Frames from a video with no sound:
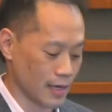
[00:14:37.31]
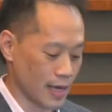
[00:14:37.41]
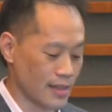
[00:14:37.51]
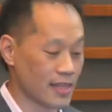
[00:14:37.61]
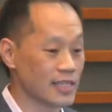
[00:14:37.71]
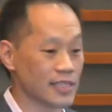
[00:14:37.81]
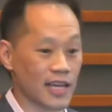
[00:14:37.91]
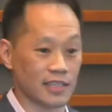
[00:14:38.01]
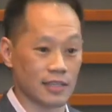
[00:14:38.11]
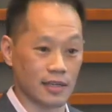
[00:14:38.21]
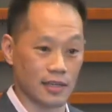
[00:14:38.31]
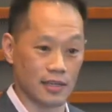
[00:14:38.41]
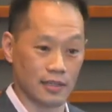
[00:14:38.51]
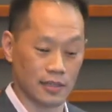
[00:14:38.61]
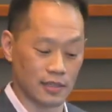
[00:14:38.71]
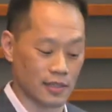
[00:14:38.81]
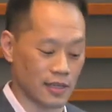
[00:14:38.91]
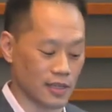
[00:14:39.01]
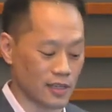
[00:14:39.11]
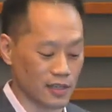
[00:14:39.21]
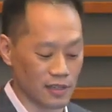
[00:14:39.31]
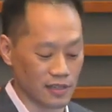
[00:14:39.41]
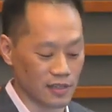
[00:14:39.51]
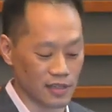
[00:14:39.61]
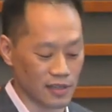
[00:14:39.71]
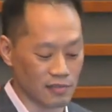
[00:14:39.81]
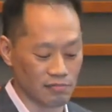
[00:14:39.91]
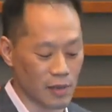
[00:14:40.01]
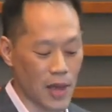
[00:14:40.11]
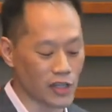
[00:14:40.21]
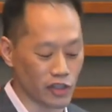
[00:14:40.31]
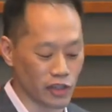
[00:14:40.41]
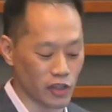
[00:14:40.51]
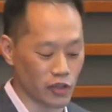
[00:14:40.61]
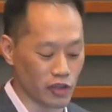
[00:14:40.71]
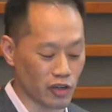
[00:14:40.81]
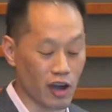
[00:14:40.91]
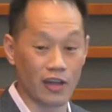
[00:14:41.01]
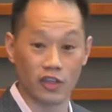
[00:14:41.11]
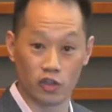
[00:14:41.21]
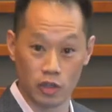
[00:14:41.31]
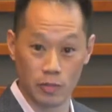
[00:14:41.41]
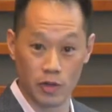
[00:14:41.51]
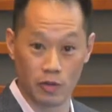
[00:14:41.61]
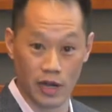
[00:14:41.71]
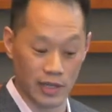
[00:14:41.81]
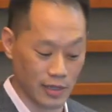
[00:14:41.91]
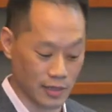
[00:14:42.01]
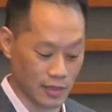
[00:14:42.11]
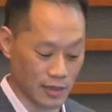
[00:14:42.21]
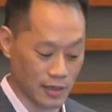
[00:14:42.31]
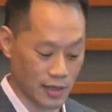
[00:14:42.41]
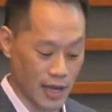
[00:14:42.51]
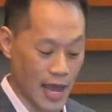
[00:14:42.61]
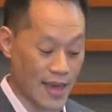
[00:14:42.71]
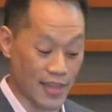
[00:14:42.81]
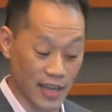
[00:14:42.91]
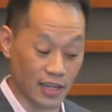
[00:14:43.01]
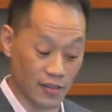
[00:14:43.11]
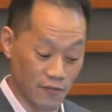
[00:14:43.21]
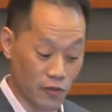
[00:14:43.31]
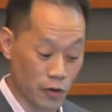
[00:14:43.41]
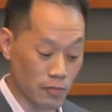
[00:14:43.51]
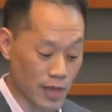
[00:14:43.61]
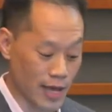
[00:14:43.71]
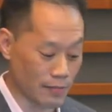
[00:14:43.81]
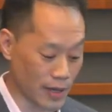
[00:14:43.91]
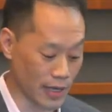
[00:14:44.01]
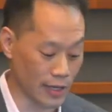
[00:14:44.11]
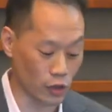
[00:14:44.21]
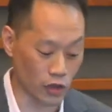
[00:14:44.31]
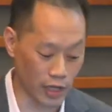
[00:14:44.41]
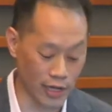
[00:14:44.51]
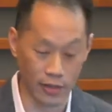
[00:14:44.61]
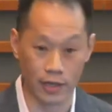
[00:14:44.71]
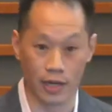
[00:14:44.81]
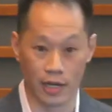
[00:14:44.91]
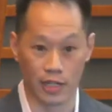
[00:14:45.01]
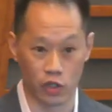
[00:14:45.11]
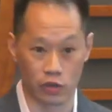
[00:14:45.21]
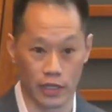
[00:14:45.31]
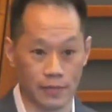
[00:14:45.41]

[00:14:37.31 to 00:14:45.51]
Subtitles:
In this case, the imaginary user got the treatment right, and they can confirm that by, again, looking at a tree.